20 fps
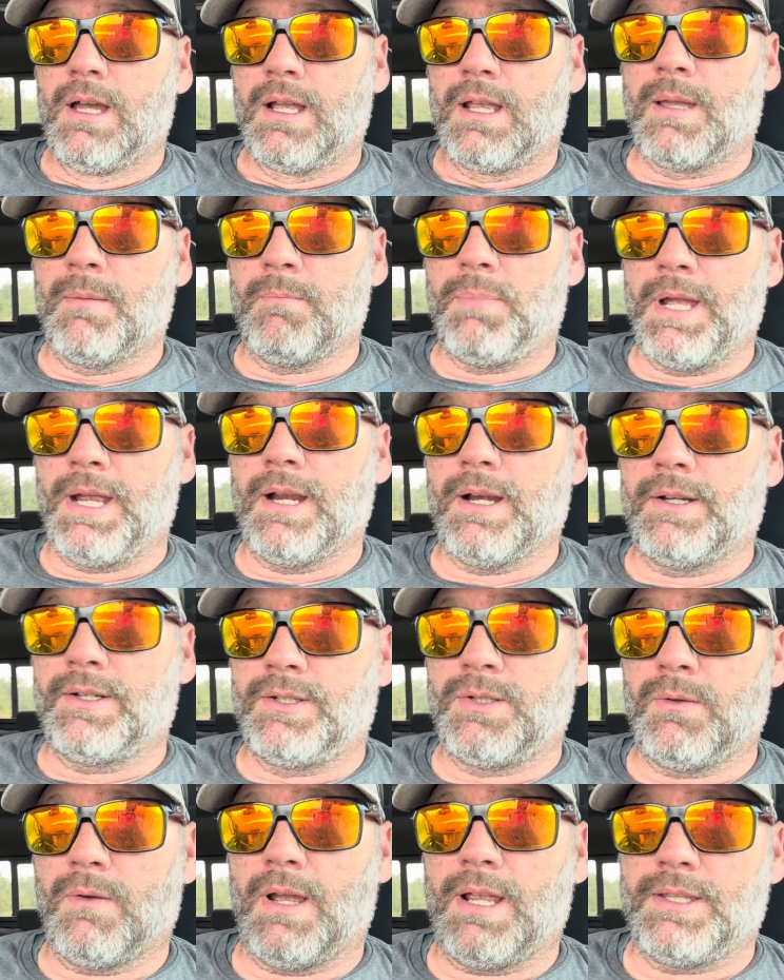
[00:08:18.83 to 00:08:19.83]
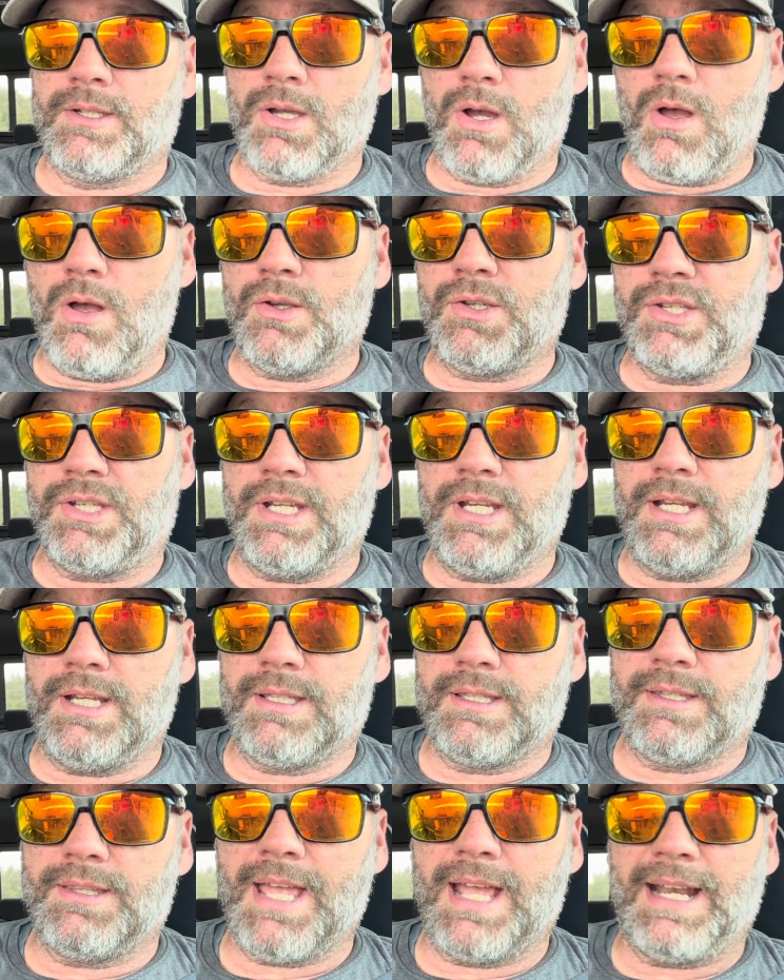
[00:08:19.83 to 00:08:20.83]
compared to a tall sheet
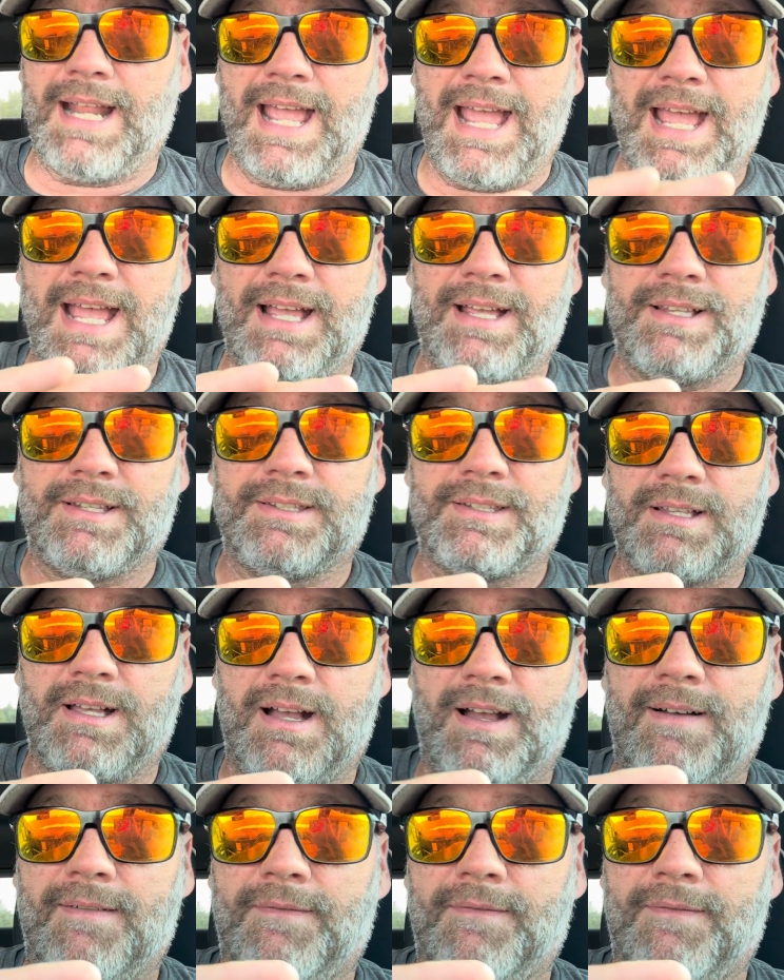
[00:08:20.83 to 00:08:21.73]
that has a